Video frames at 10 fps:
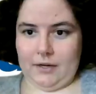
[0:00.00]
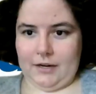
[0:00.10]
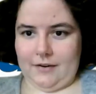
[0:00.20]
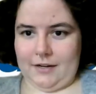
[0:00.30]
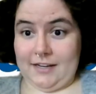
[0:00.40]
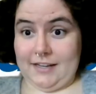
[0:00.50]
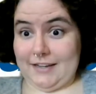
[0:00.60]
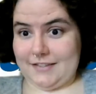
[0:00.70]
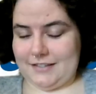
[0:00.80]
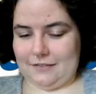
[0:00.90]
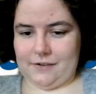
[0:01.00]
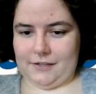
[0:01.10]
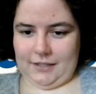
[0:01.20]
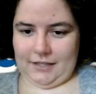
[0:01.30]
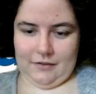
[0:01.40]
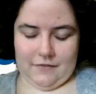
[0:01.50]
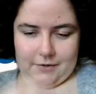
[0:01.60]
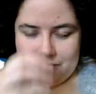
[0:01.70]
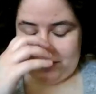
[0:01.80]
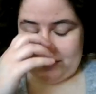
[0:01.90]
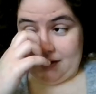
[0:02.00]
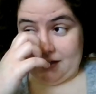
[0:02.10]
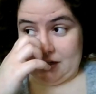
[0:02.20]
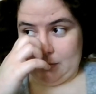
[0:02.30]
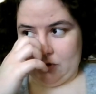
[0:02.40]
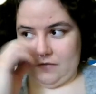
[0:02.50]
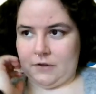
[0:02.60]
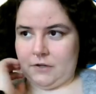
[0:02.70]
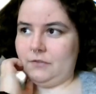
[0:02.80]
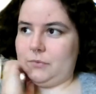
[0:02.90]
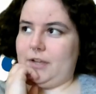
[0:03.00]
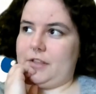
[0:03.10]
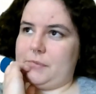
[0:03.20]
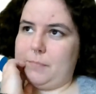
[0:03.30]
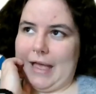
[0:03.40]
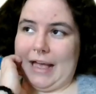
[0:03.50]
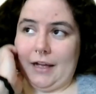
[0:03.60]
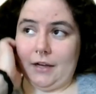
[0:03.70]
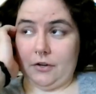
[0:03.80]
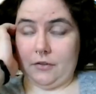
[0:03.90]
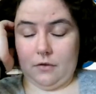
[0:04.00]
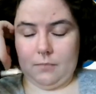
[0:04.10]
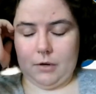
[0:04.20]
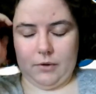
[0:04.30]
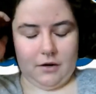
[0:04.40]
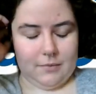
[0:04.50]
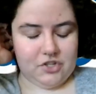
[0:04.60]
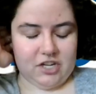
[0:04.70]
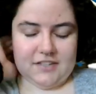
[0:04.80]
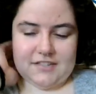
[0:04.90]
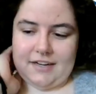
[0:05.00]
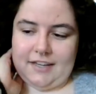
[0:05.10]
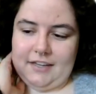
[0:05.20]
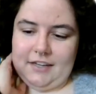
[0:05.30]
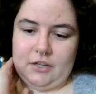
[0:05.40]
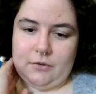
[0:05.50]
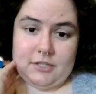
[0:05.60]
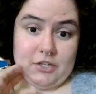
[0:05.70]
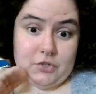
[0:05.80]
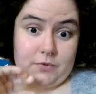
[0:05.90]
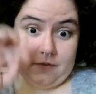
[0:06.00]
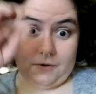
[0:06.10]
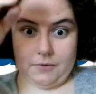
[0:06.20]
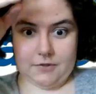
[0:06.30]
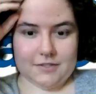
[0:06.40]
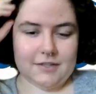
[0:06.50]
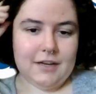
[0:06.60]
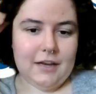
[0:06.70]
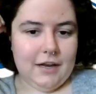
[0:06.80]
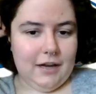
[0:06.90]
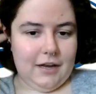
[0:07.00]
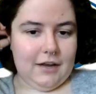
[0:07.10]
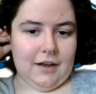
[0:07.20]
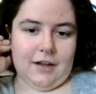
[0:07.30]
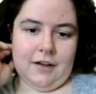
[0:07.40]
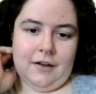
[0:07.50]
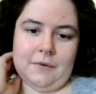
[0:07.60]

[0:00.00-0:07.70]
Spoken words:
you, Erin. And yes, definitely, if you're interested in getting more involved with BAG or the Boeing Arms Genocide, I can get you in touch with folks. They've